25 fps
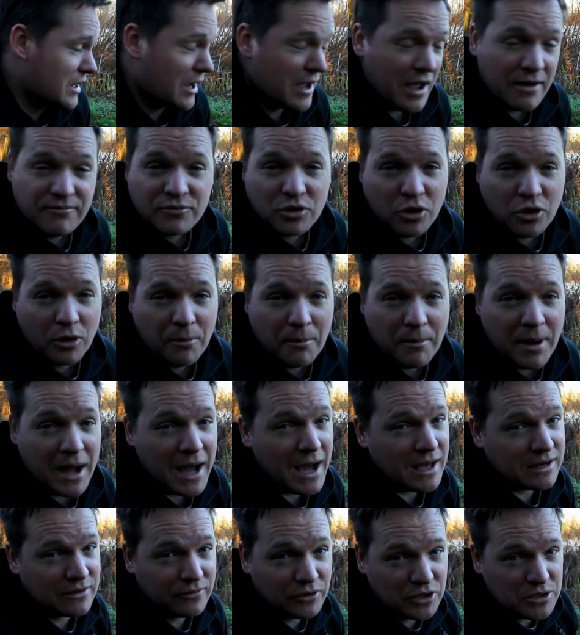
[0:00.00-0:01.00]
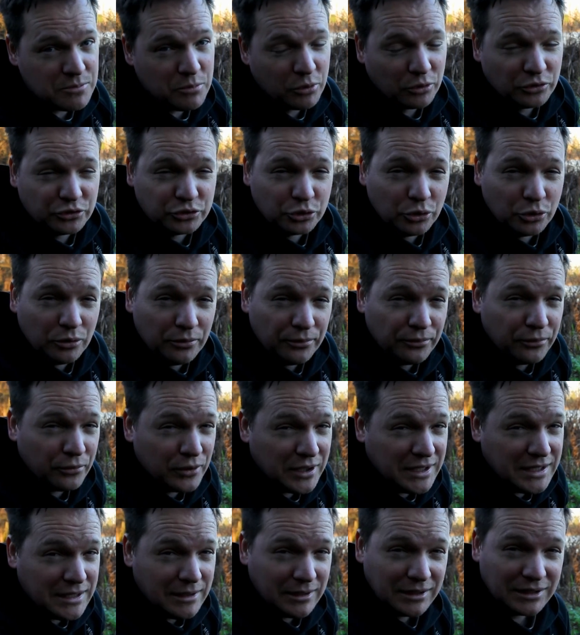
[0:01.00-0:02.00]
I haven't gone mad, I've only put sort of
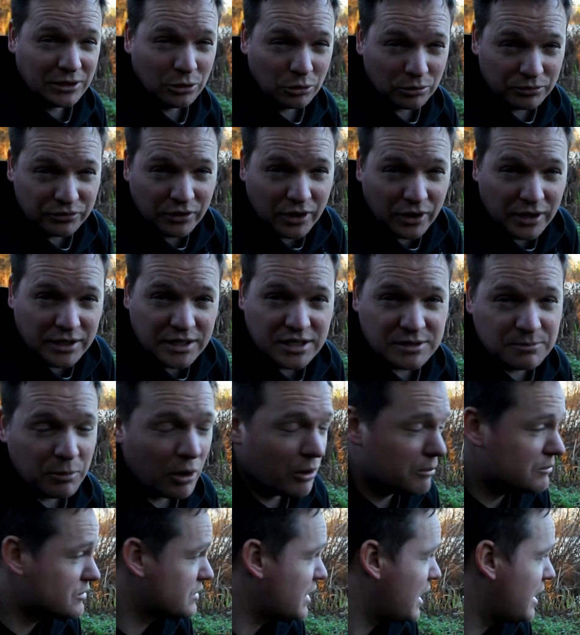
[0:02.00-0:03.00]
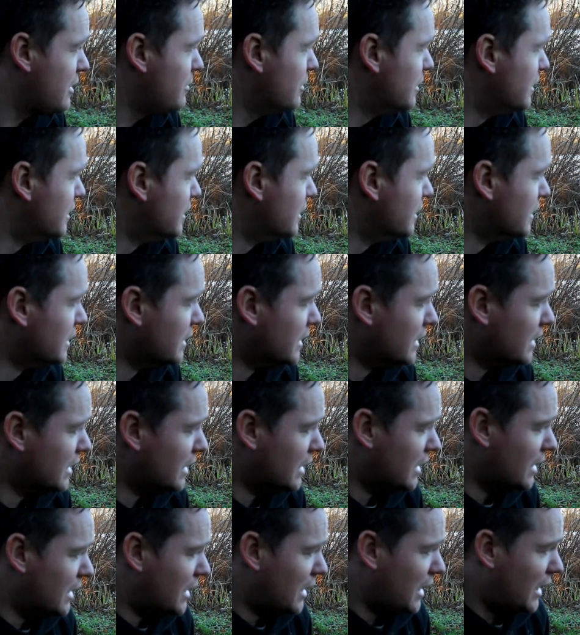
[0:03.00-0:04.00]
3 little tiny spoms out,
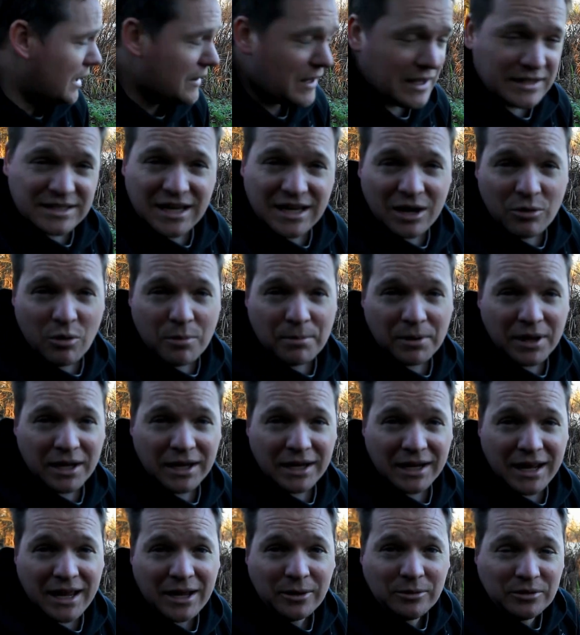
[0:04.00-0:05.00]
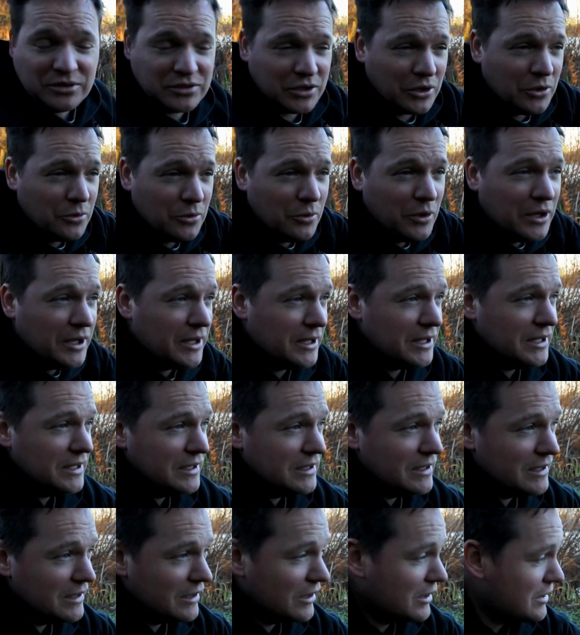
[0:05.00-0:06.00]
and that's how we're playing out. So
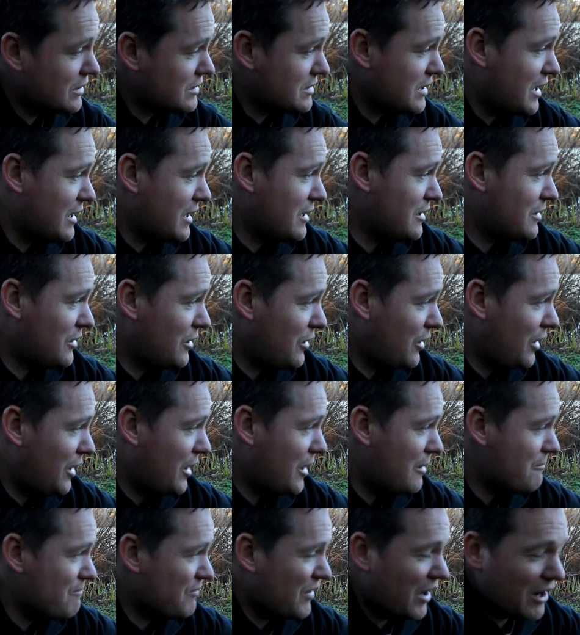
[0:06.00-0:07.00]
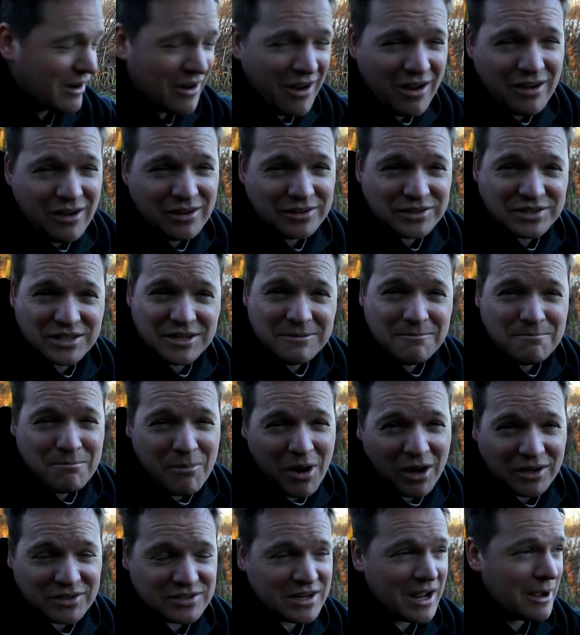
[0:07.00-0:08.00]
like I say, I can't see
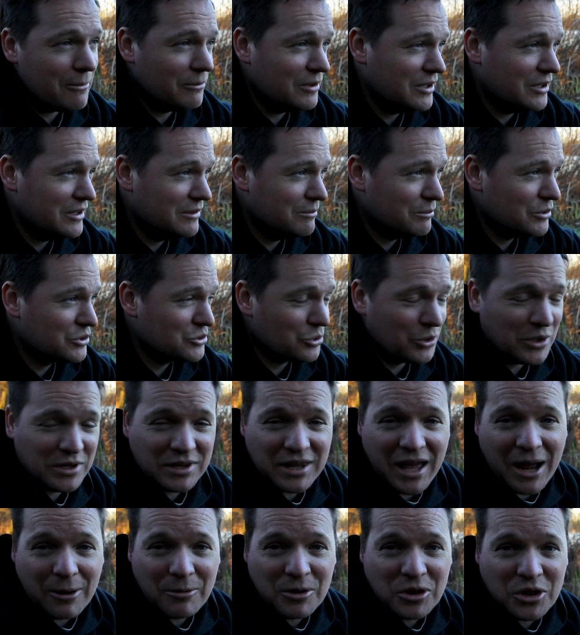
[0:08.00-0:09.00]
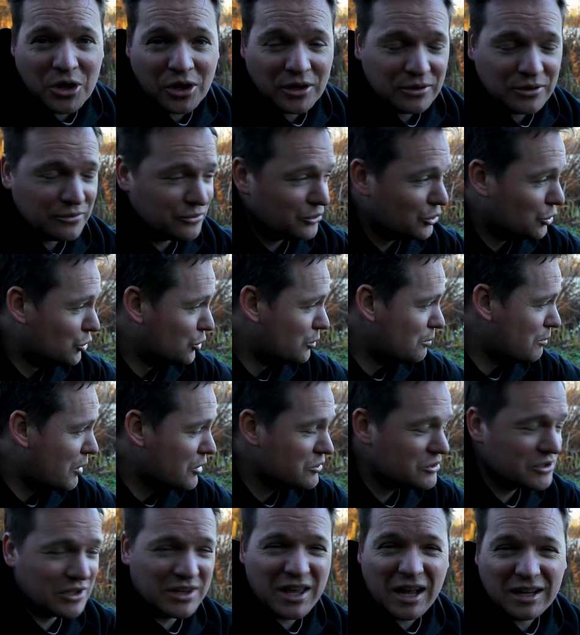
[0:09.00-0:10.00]
much happening between now and nightfall.
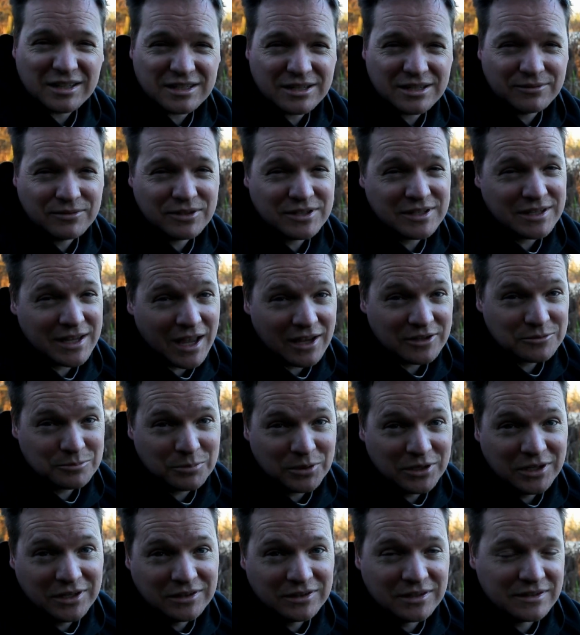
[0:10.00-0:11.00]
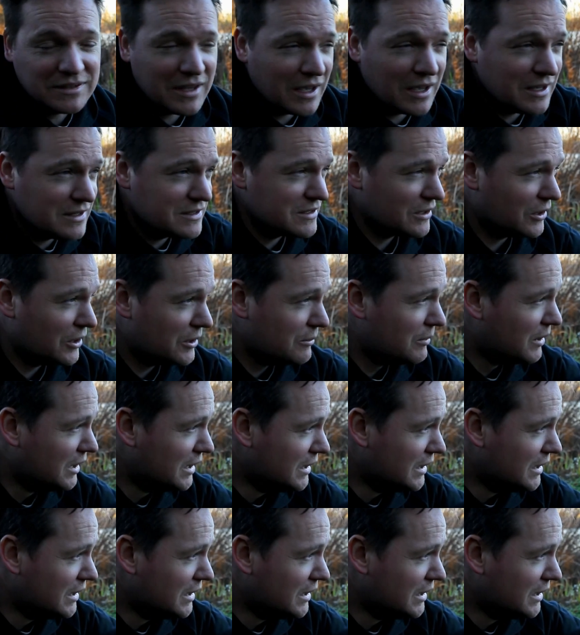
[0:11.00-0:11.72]
Most of the activity has been in the daytime,